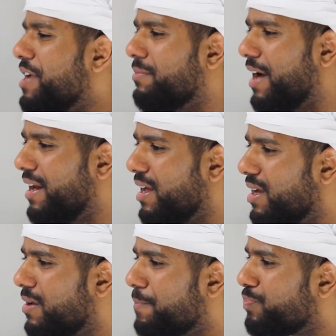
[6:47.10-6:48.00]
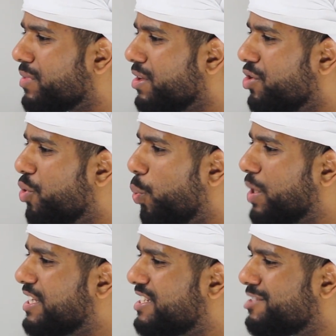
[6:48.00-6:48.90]
mean, man?
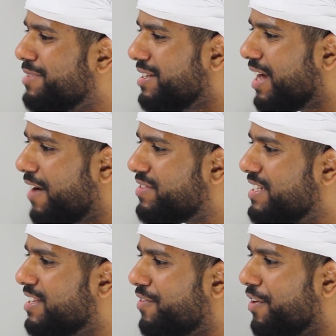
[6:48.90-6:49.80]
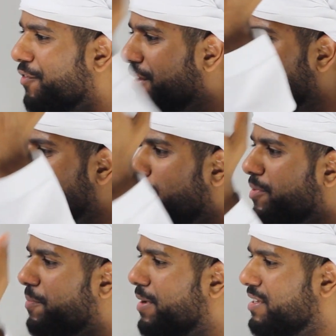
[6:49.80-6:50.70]
What does this mean? I've seen it in the top
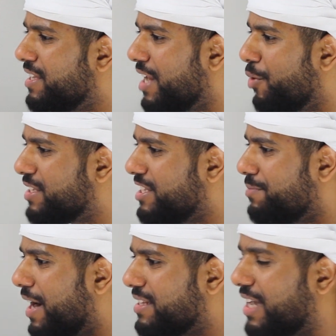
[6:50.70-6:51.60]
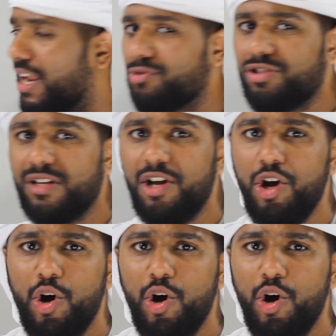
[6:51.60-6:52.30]
of the building, now I see it behind the clouds.